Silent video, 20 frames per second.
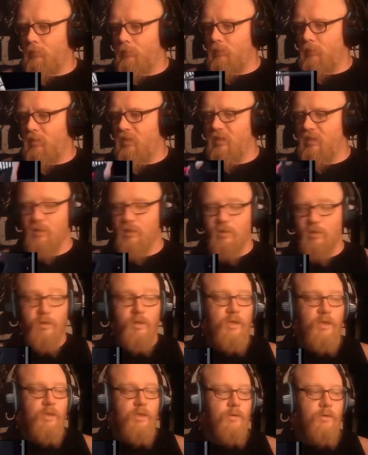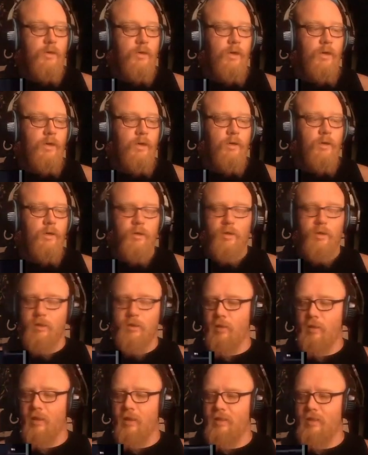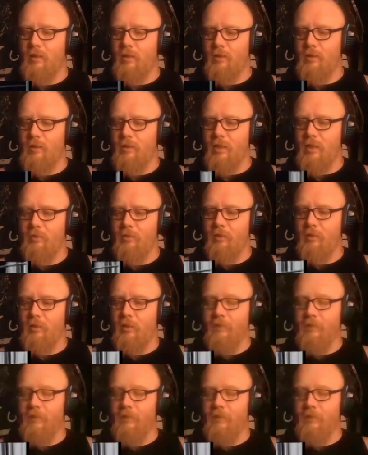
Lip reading: This right here is a classic example of